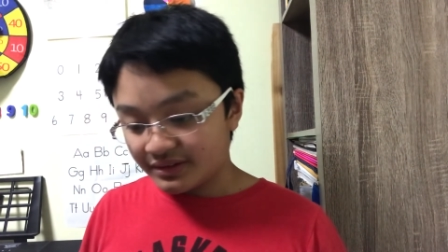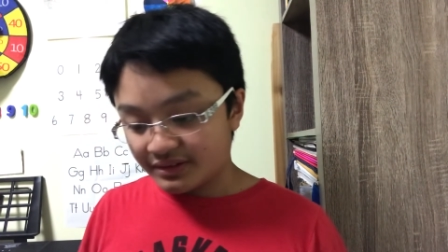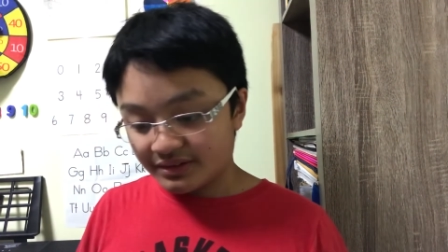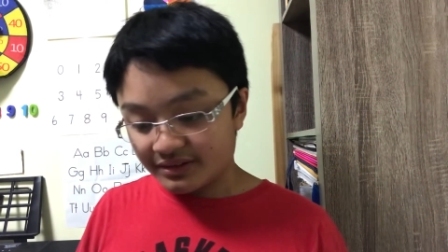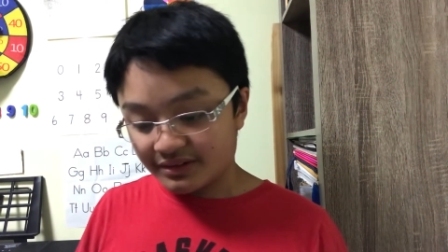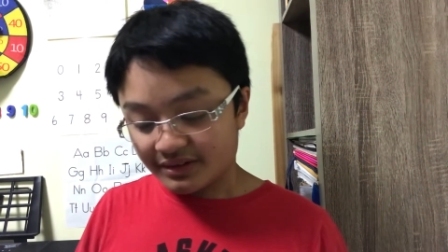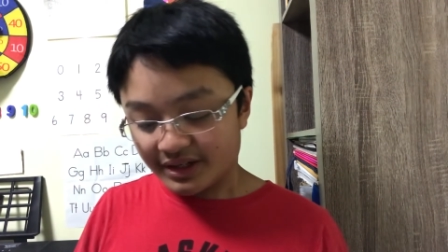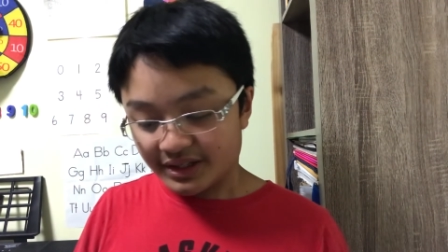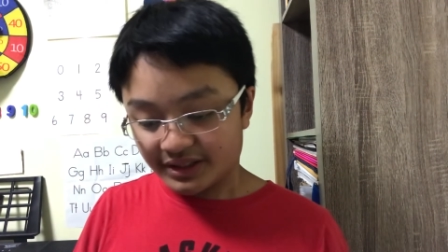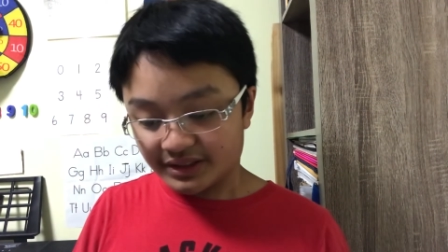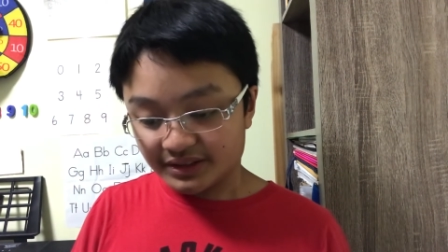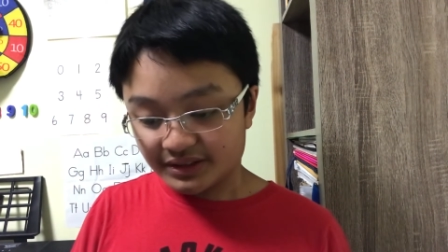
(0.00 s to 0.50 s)

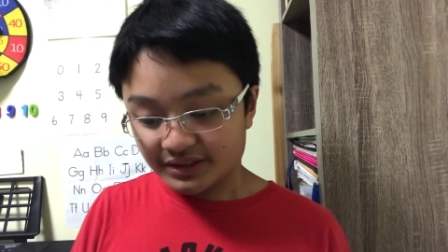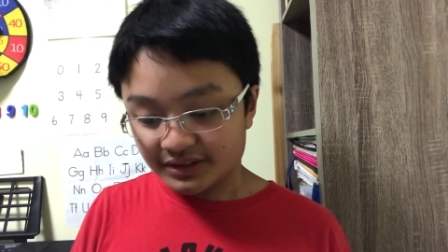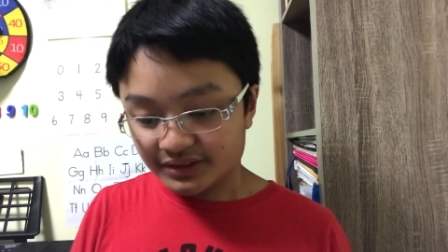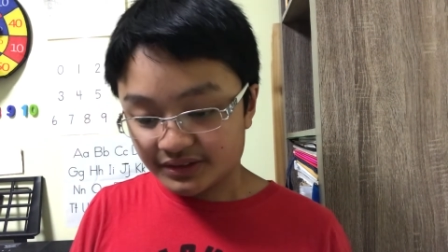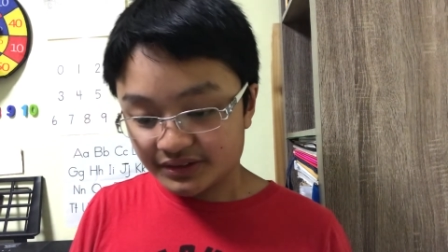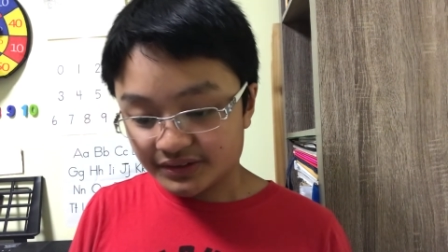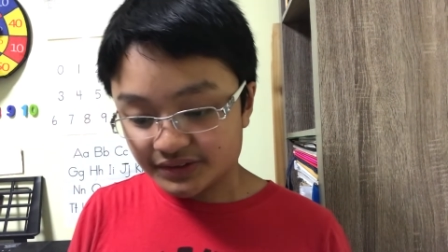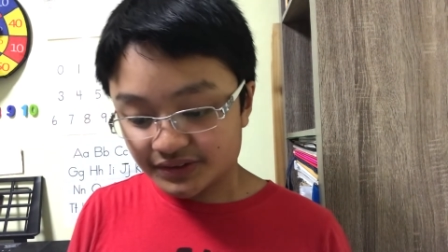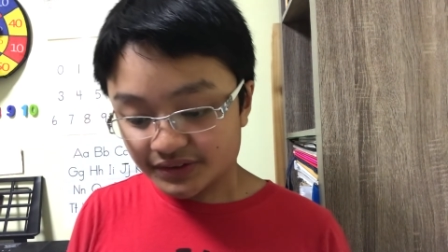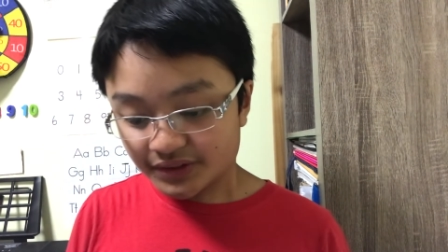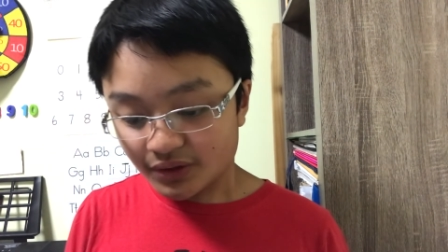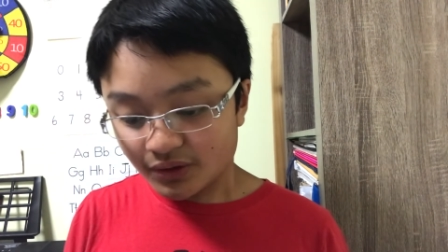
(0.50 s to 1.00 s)
Right.
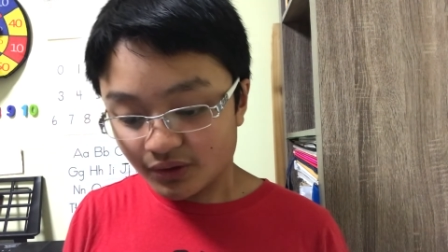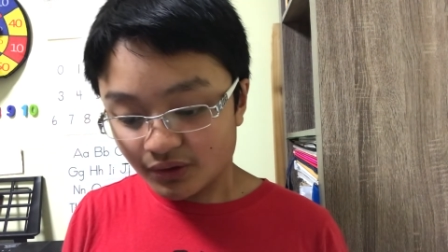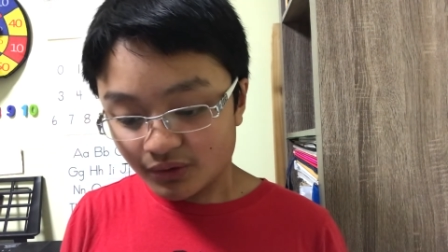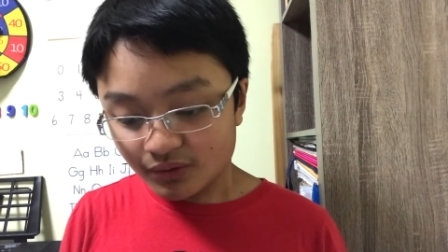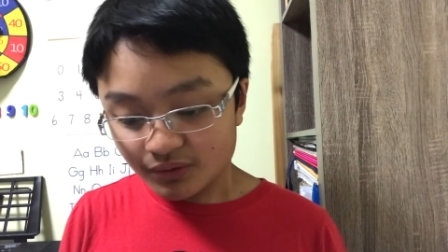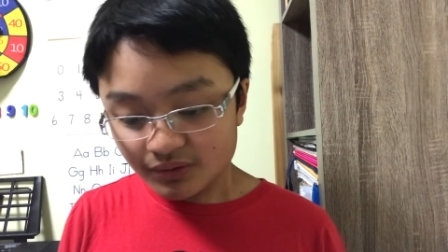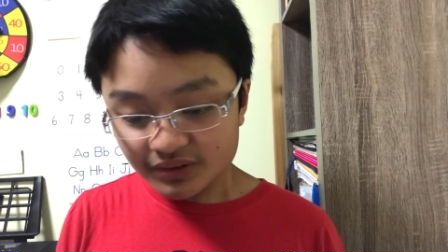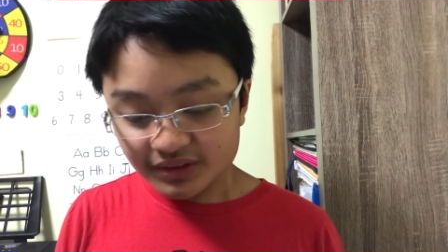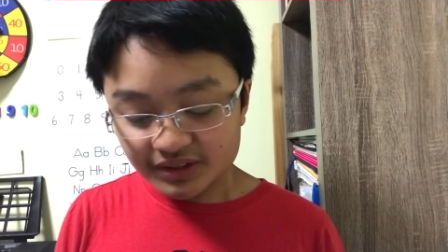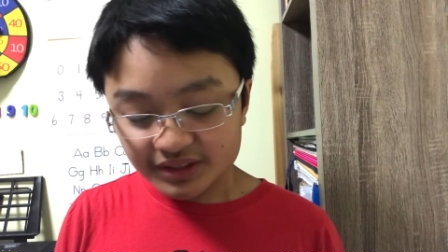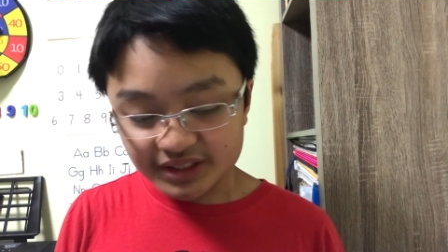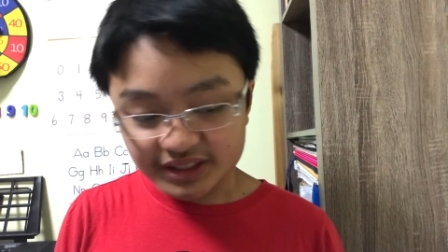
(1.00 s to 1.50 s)

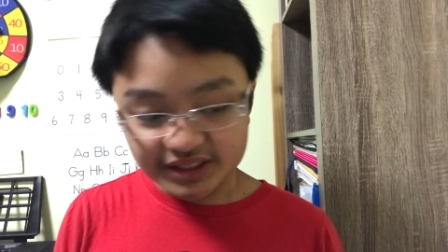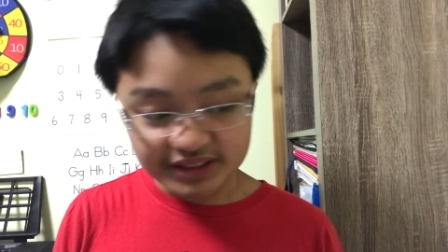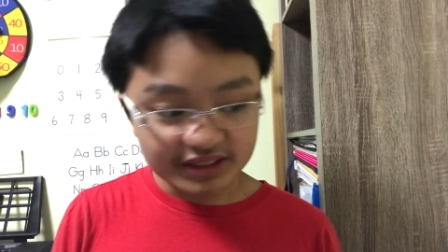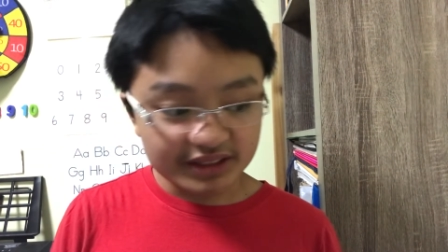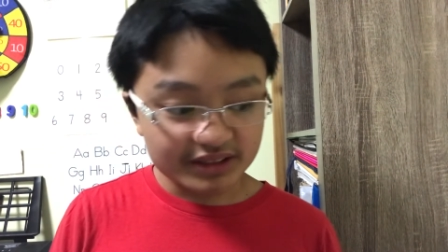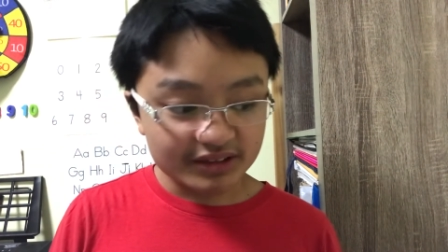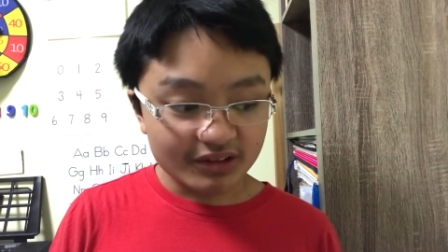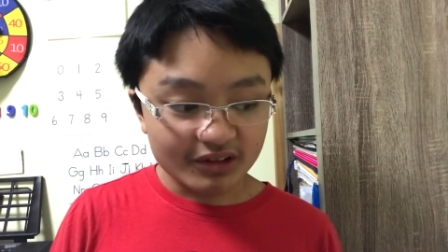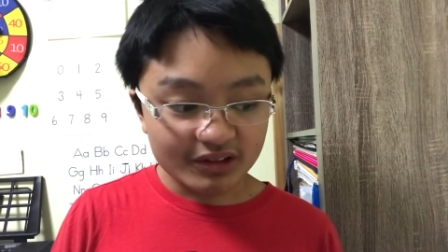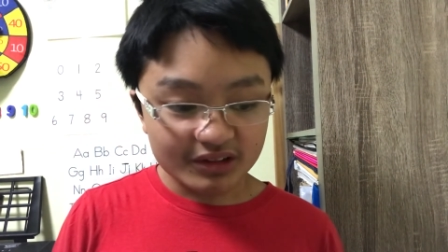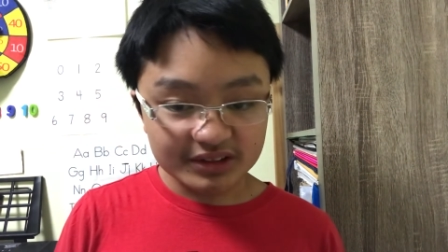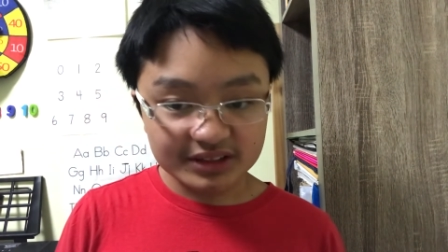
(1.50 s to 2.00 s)
So this
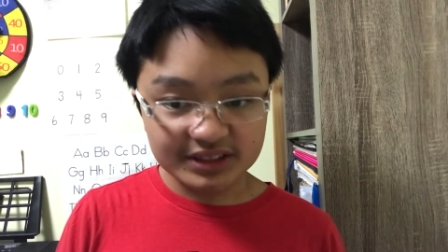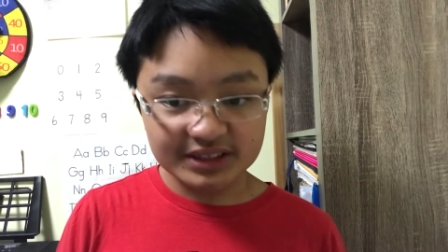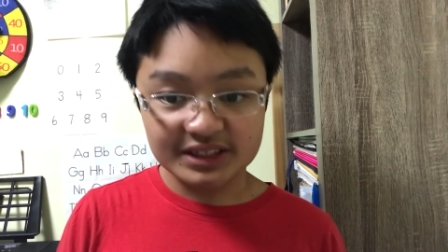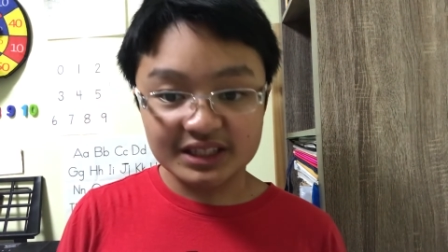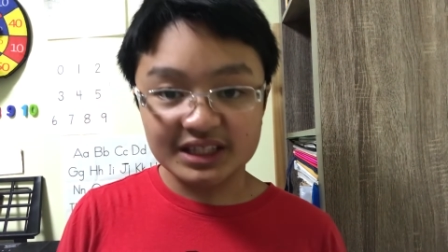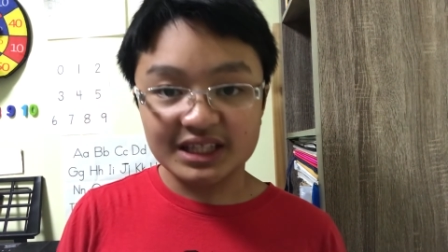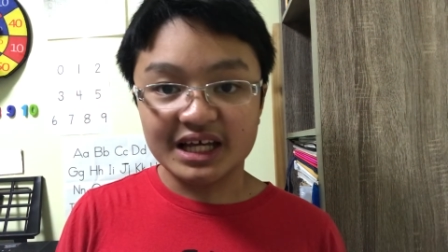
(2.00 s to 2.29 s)
is also